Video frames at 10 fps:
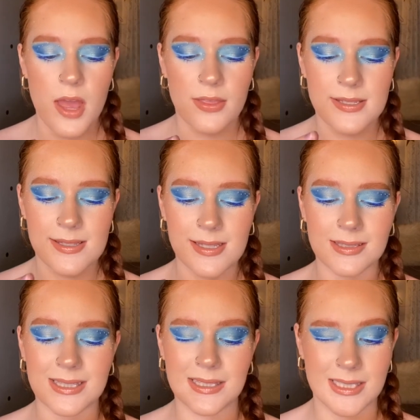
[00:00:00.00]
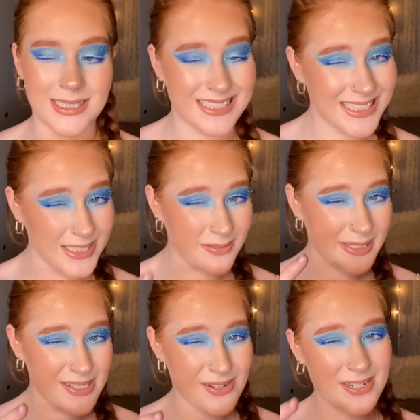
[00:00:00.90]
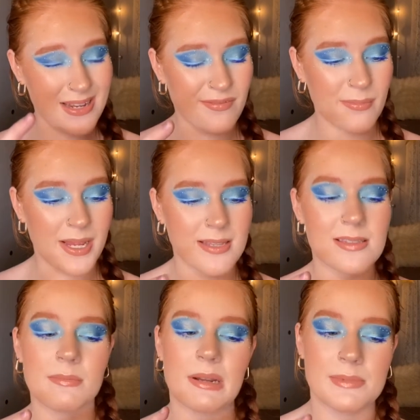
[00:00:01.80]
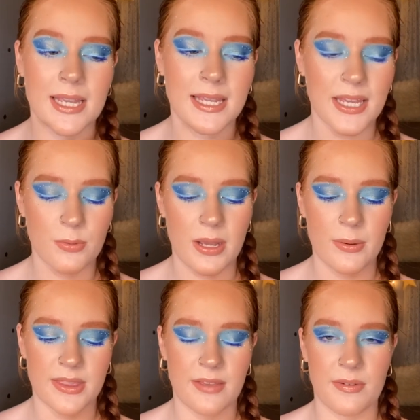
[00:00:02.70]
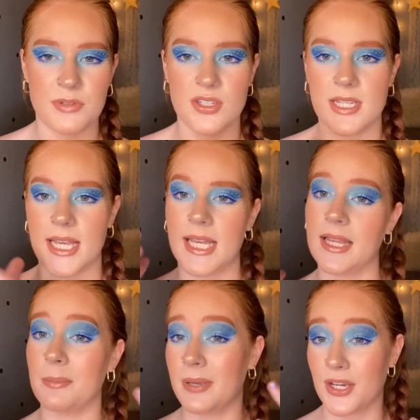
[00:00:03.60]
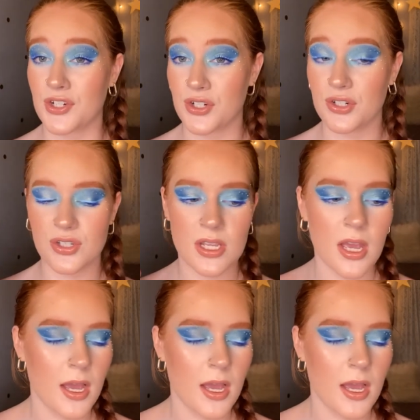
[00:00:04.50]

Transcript: This is a little bit too deep for me. Sometimes I can get away with it if I'm just taking like pictures.